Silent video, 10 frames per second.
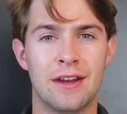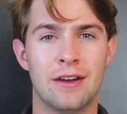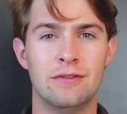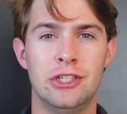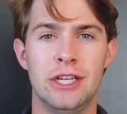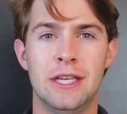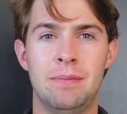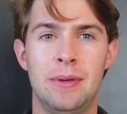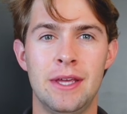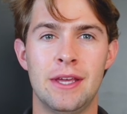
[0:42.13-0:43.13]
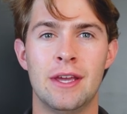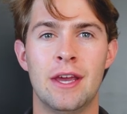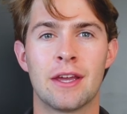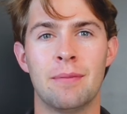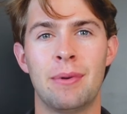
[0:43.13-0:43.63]
of GDP
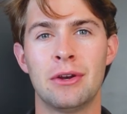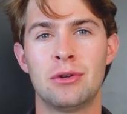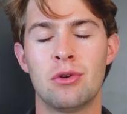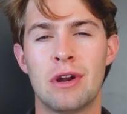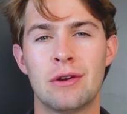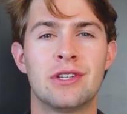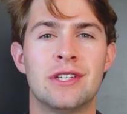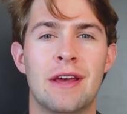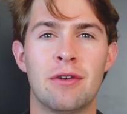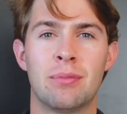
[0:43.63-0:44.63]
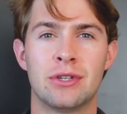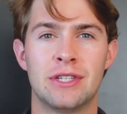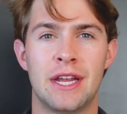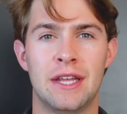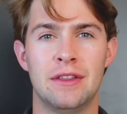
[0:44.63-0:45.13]
compared to around
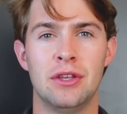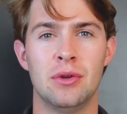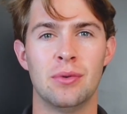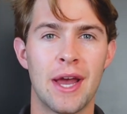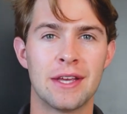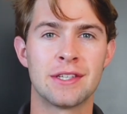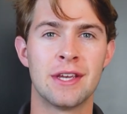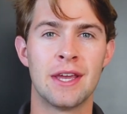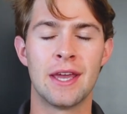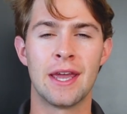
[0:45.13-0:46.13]
7% in the US.